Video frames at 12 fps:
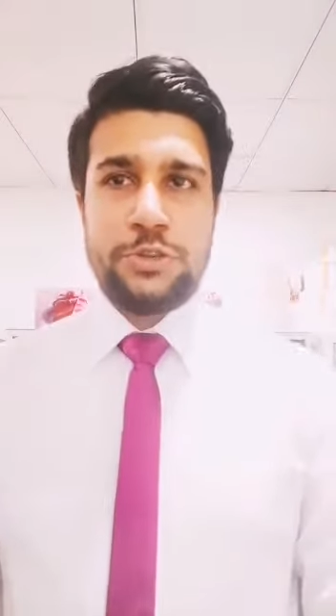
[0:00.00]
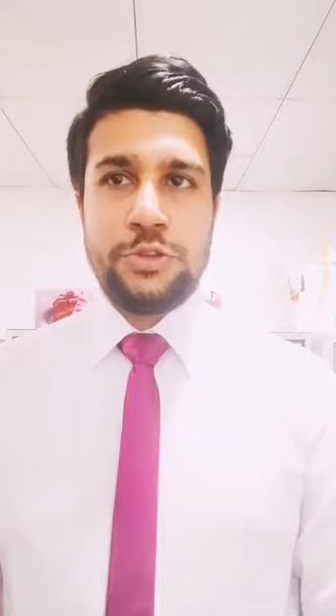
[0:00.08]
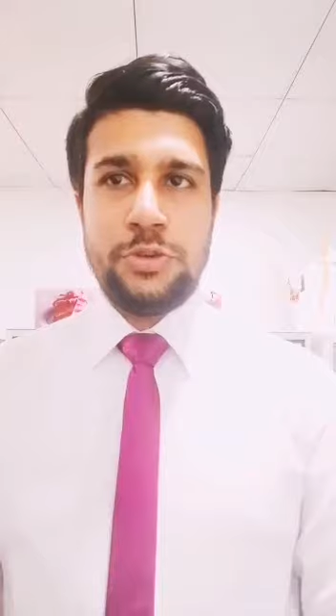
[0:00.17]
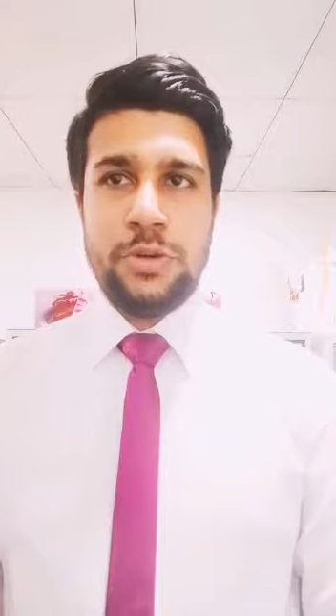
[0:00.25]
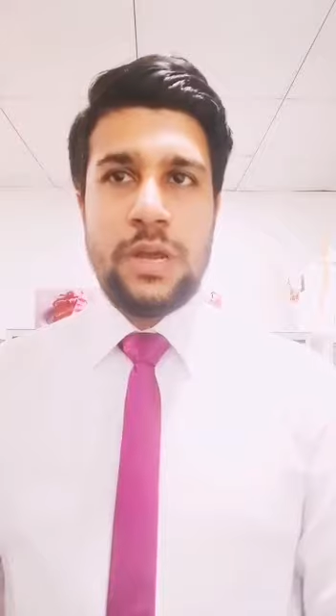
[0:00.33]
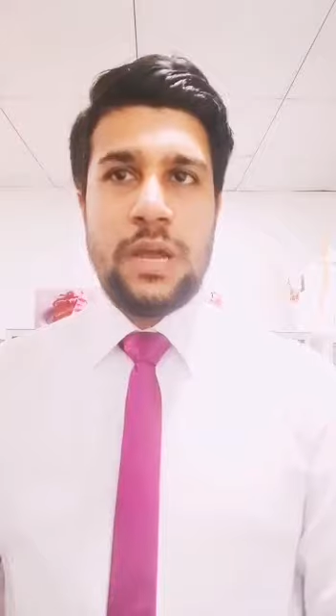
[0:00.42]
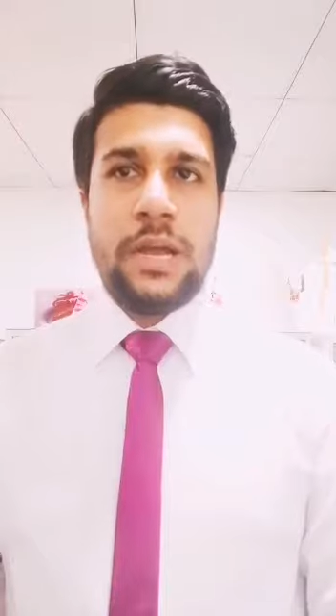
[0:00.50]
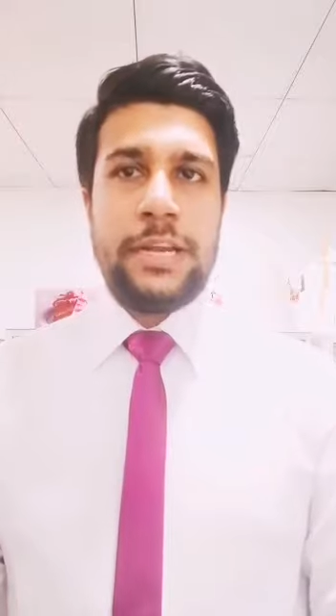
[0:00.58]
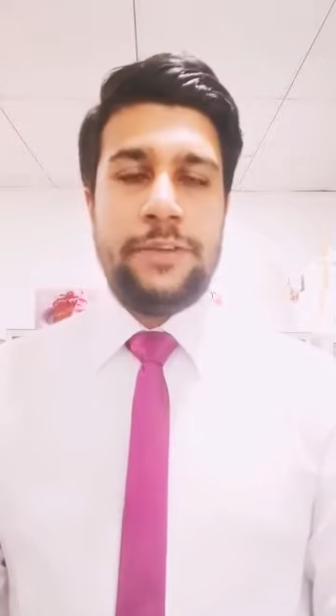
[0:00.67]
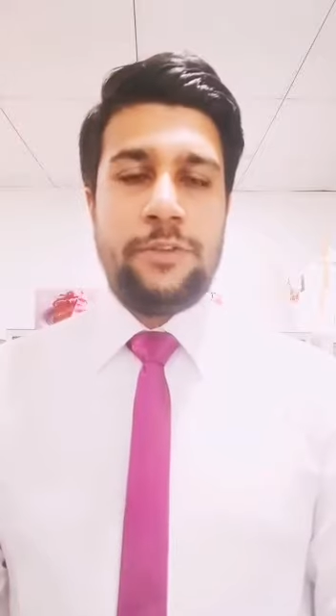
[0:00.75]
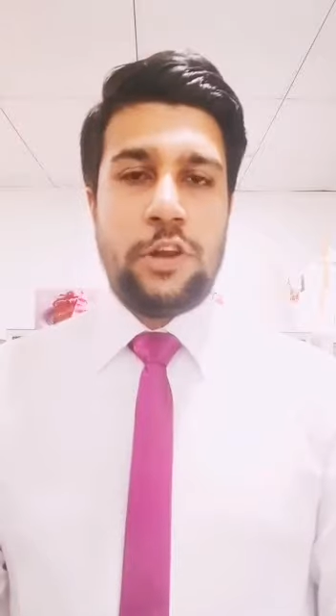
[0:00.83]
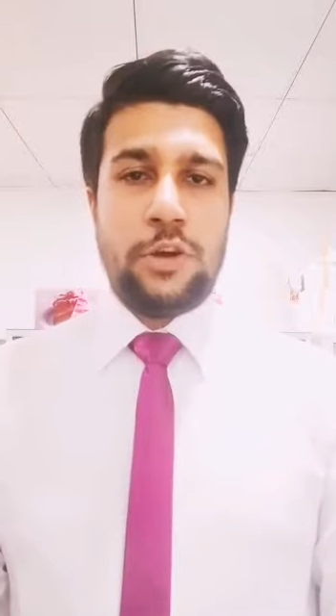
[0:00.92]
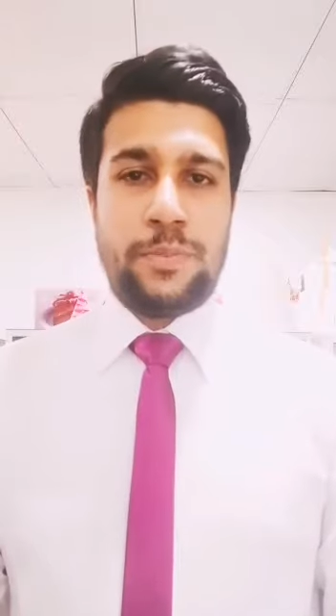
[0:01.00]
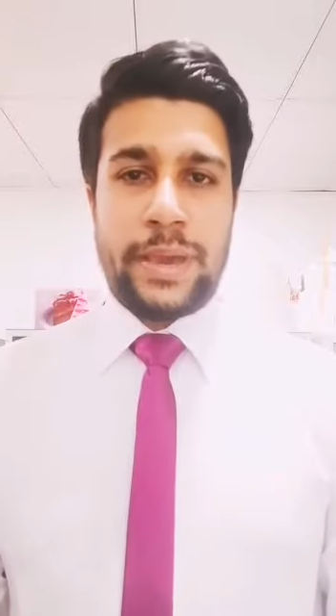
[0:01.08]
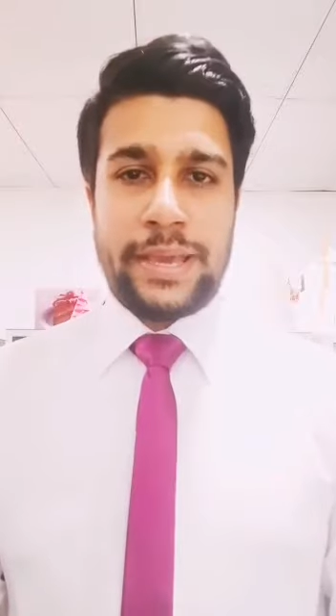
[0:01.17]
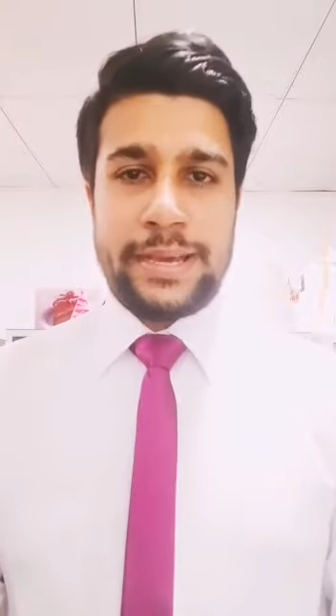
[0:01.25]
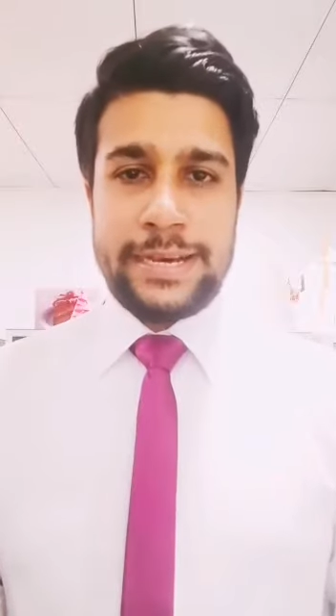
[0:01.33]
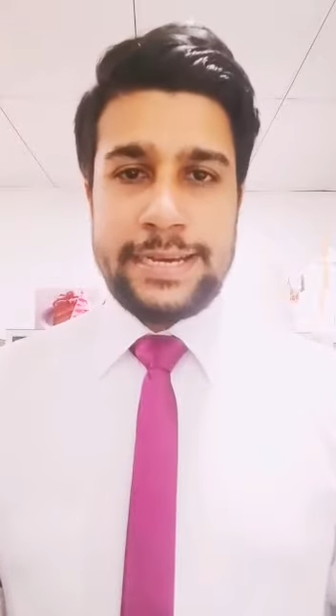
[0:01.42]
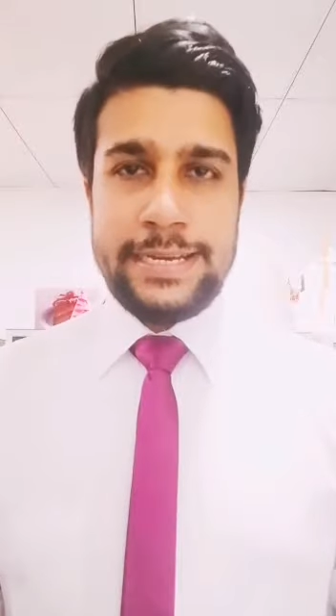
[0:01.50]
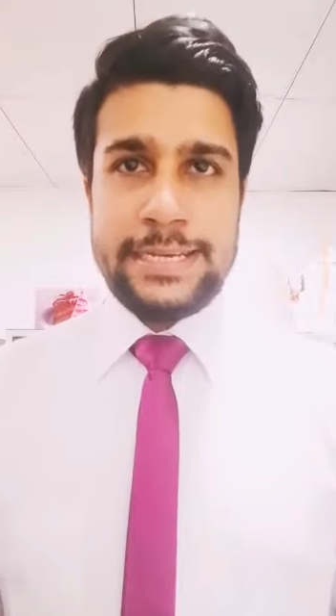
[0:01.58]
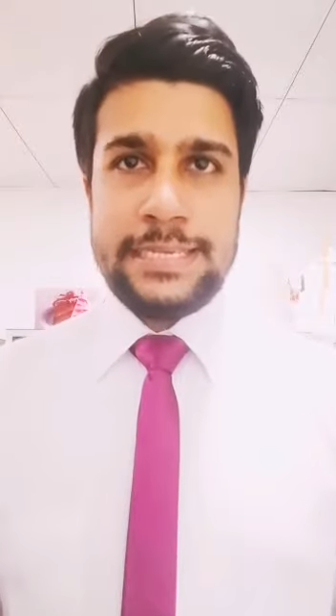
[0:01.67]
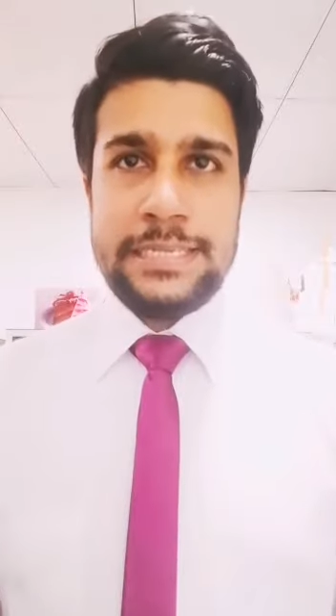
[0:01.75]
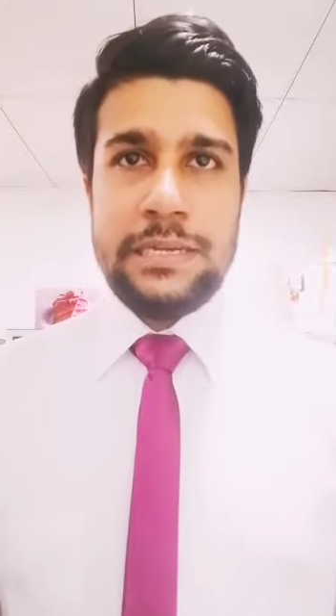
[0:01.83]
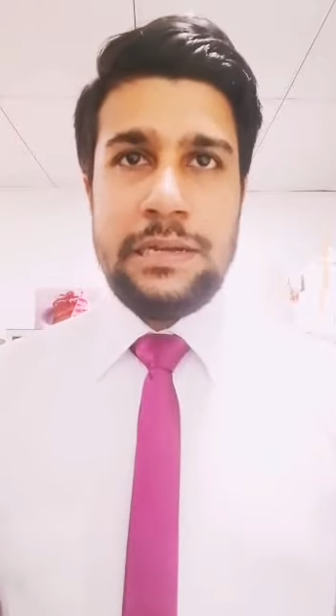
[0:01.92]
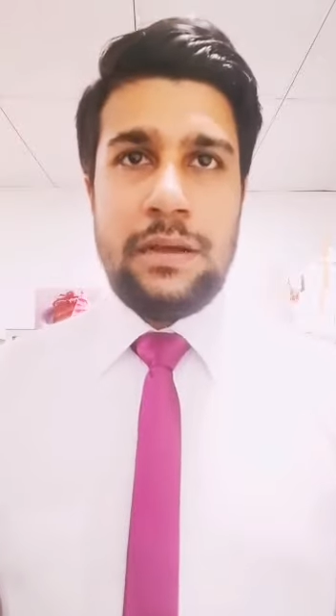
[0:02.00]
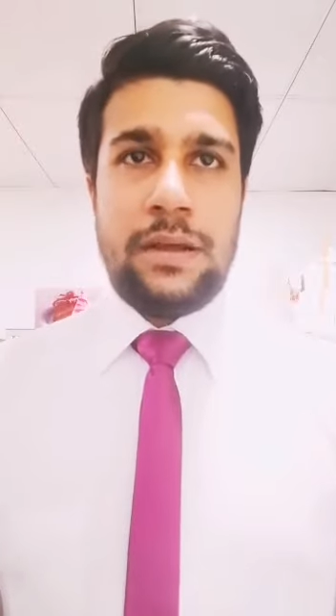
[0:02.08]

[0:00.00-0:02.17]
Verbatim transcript: to develop my career